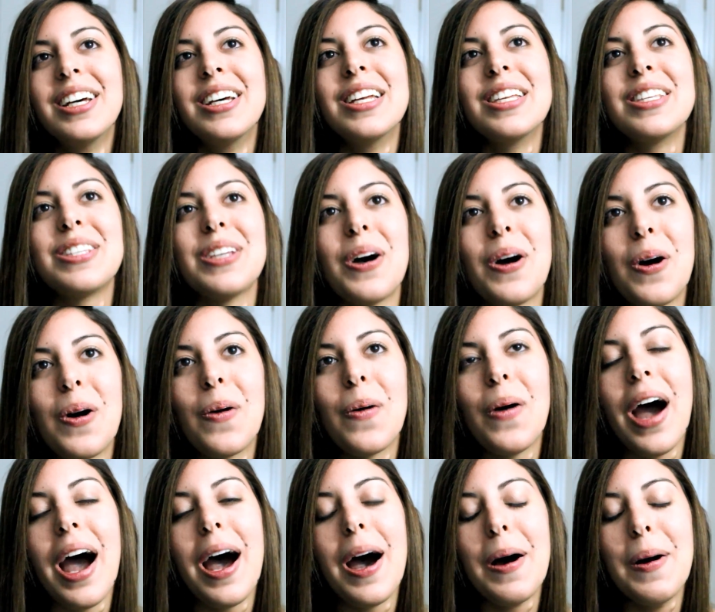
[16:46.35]
So
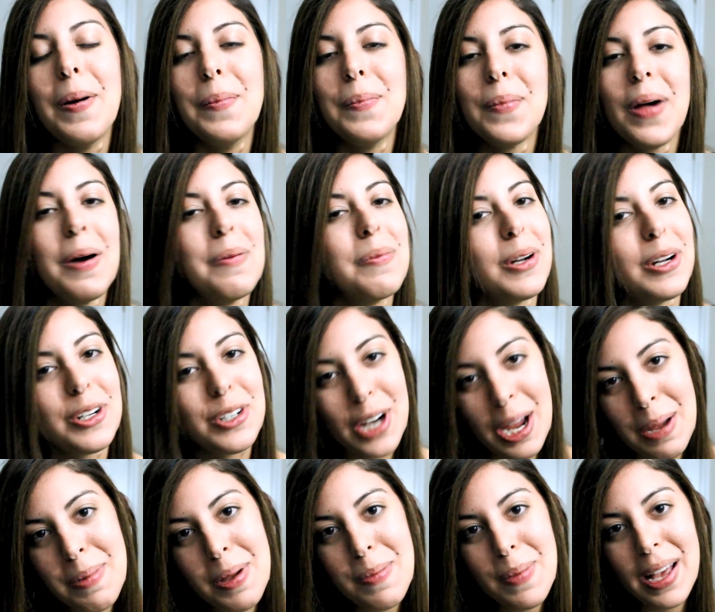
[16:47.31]
I'm going to
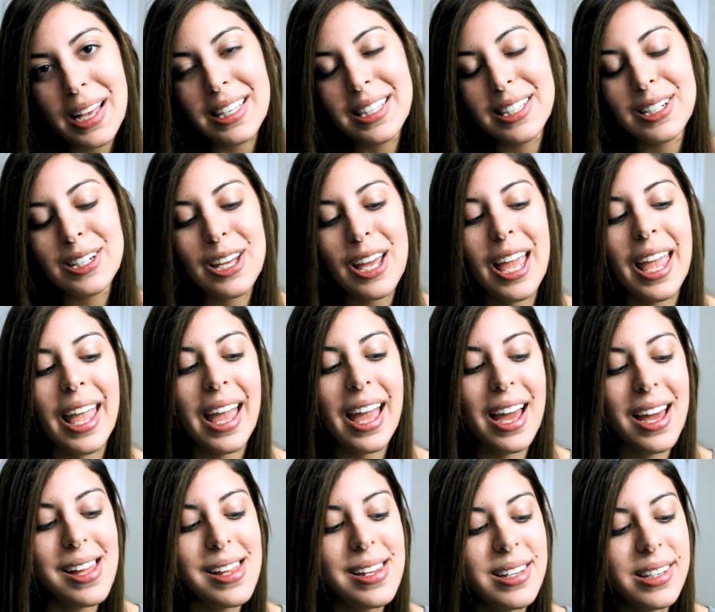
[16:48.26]
try my best,
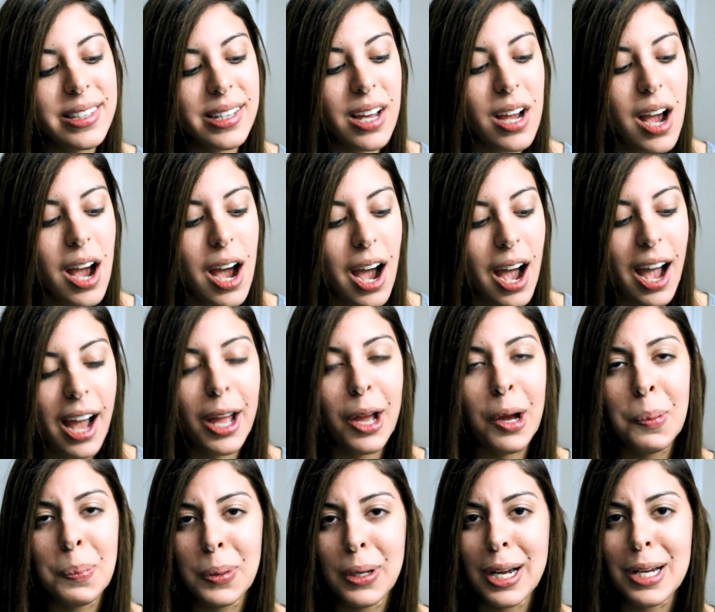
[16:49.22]
and I
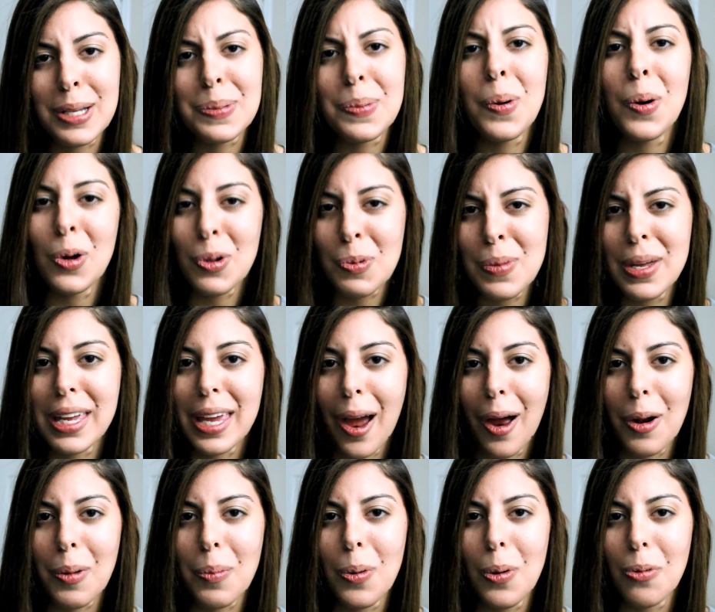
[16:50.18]
hope you guys will hold me
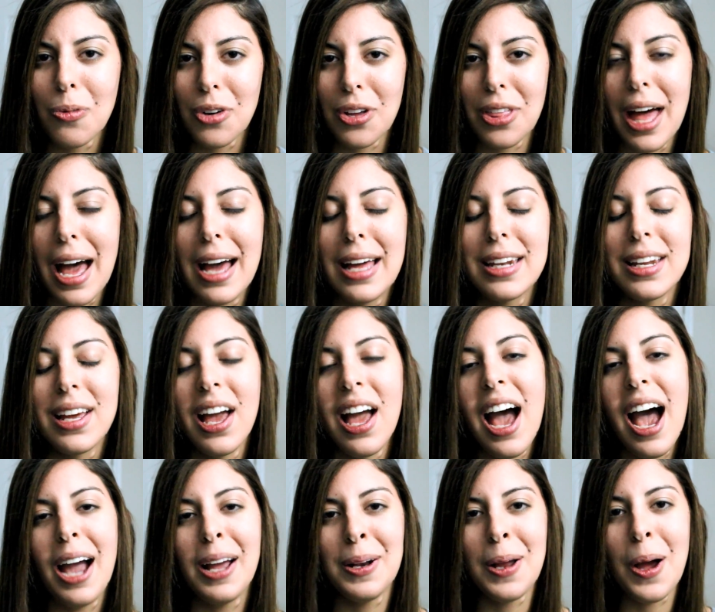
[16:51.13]
accountable for that.
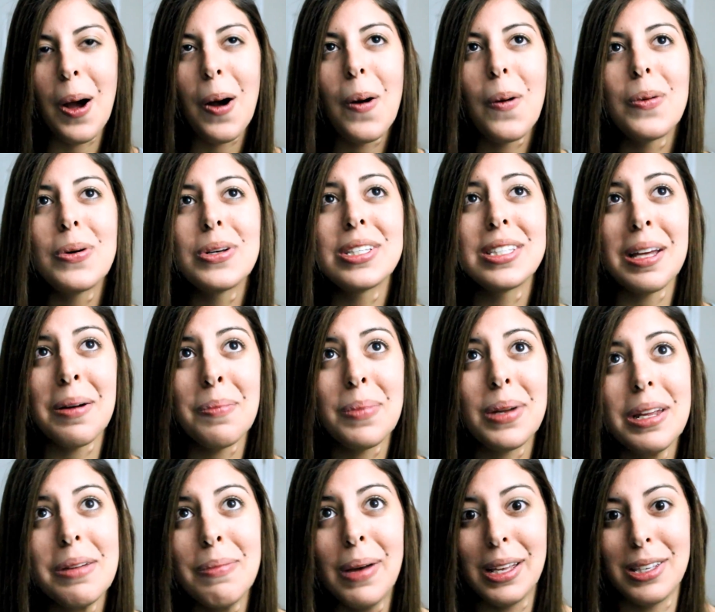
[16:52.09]
I know
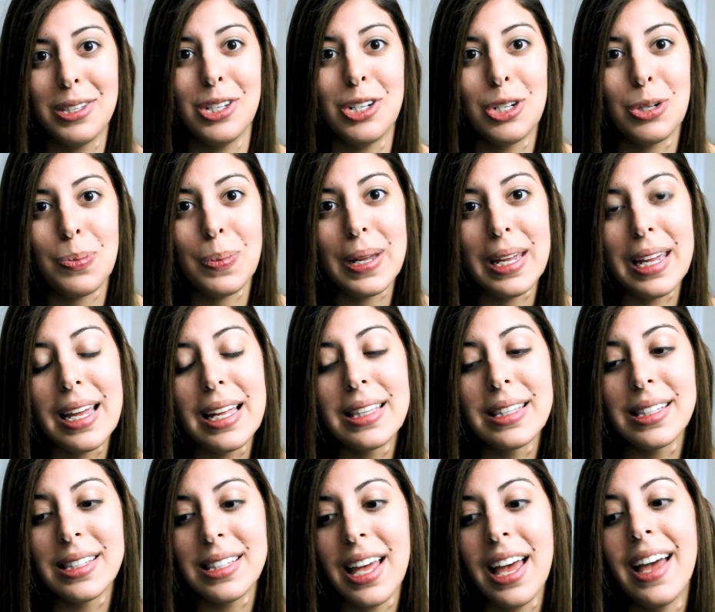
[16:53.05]
somebody messaged me and
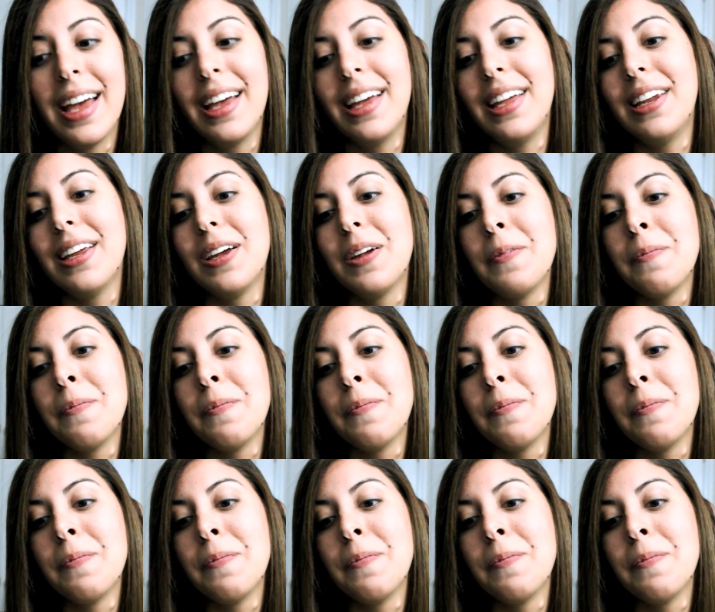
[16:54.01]
said,